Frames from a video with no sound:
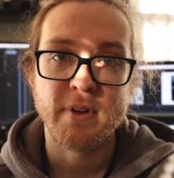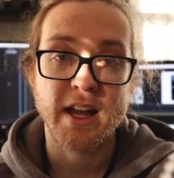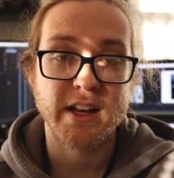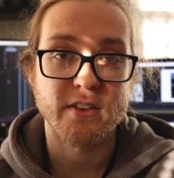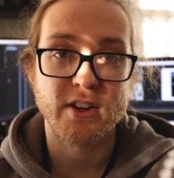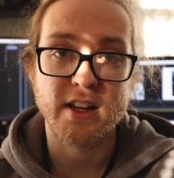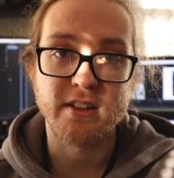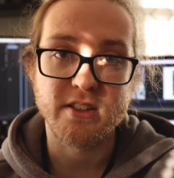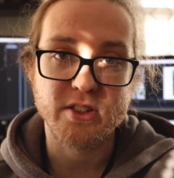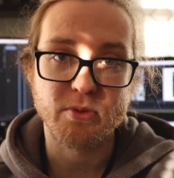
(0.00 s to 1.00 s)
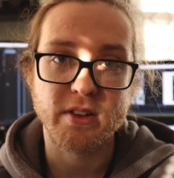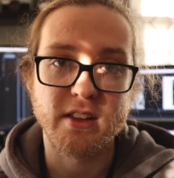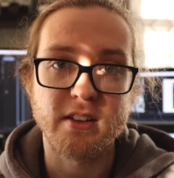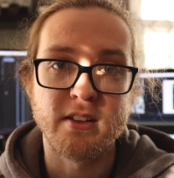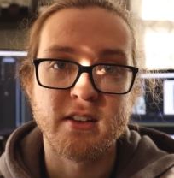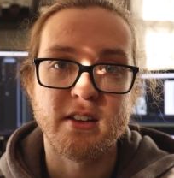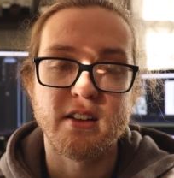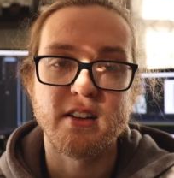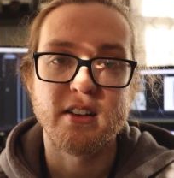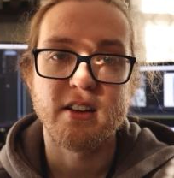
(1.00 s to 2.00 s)
I never had an issue with it,
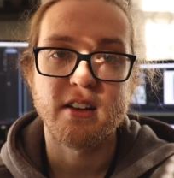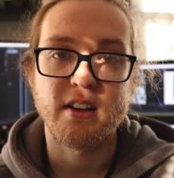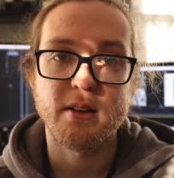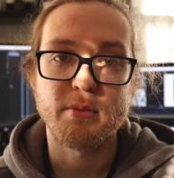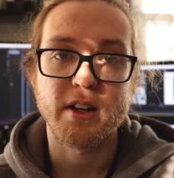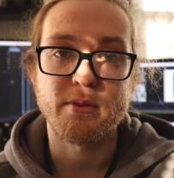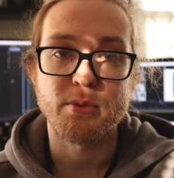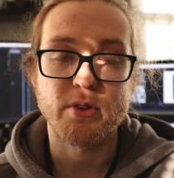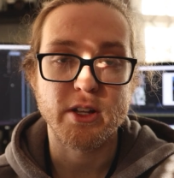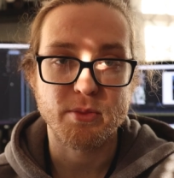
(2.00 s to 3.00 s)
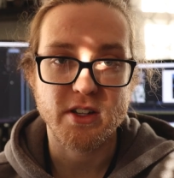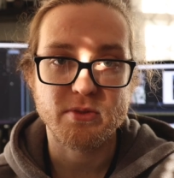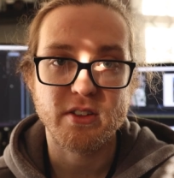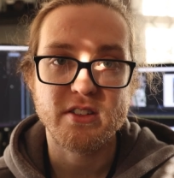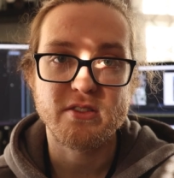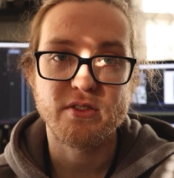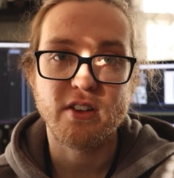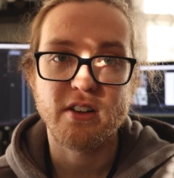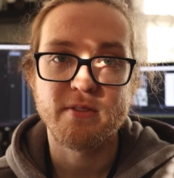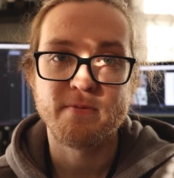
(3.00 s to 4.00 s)
but I've been pretty impressed with it so
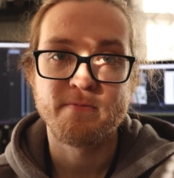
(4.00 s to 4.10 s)
far.